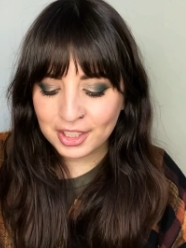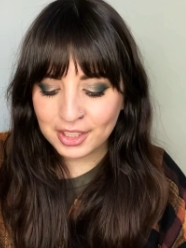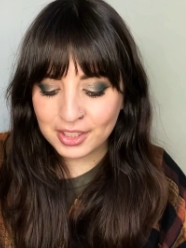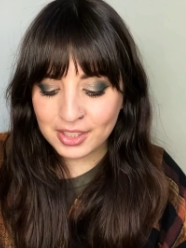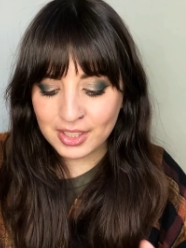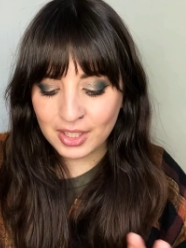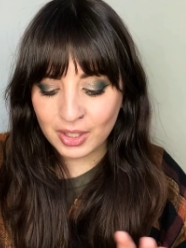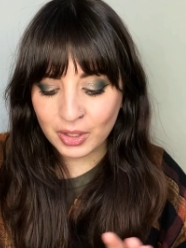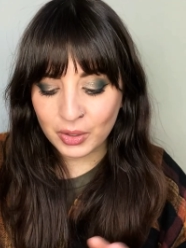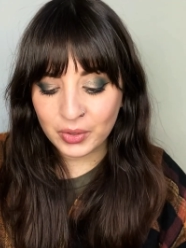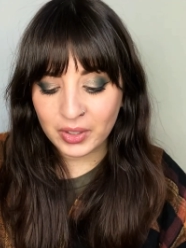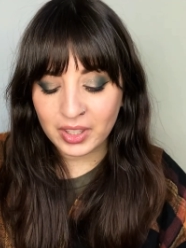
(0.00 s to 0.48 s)

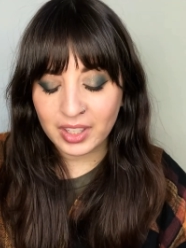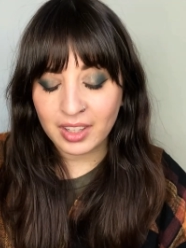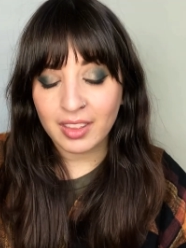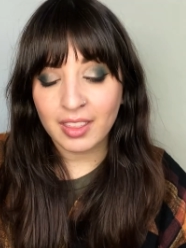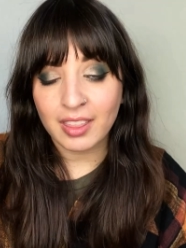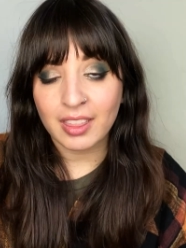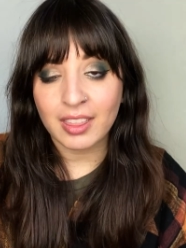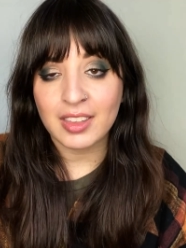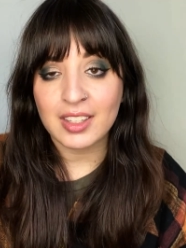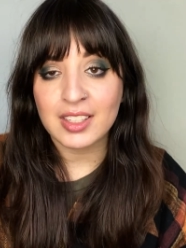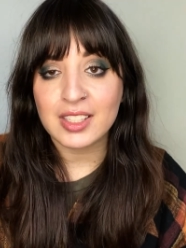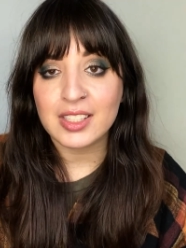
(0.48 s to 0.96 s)
So
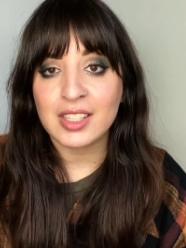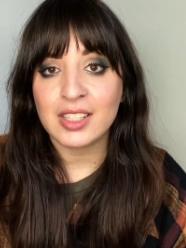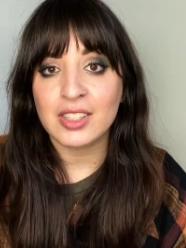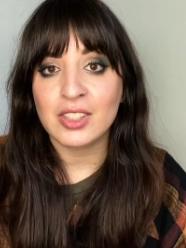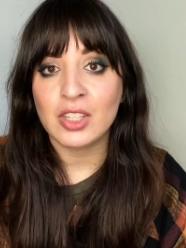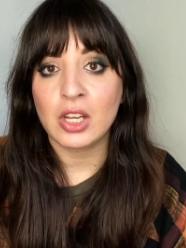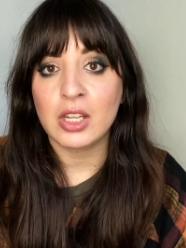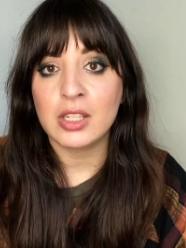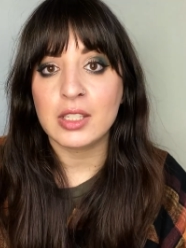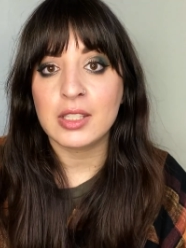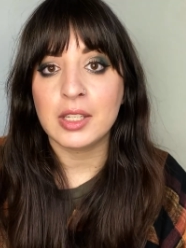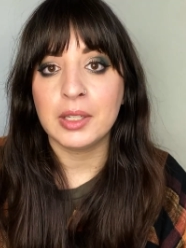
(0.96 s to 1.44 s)
this is
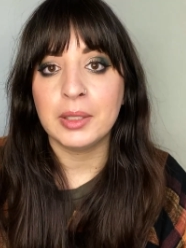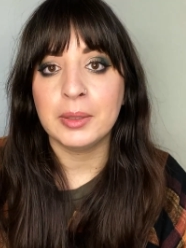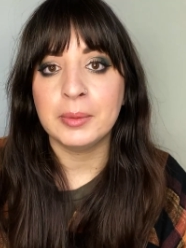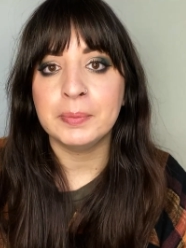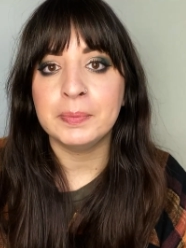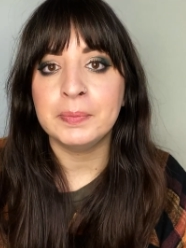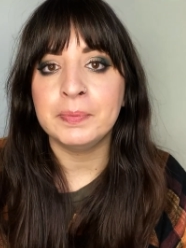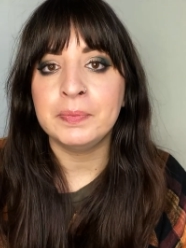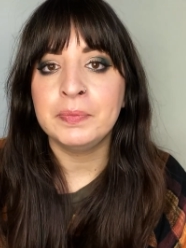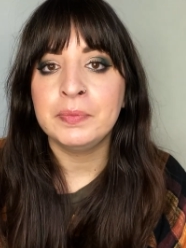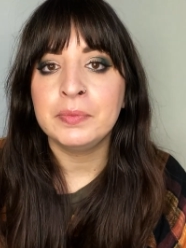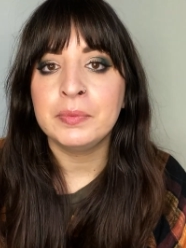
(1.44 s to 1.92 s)

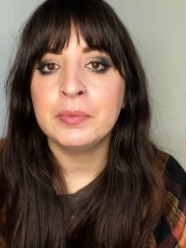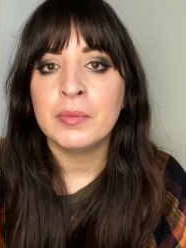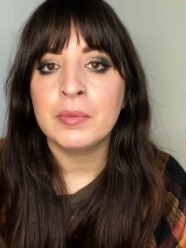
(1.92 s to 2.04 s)
awesome.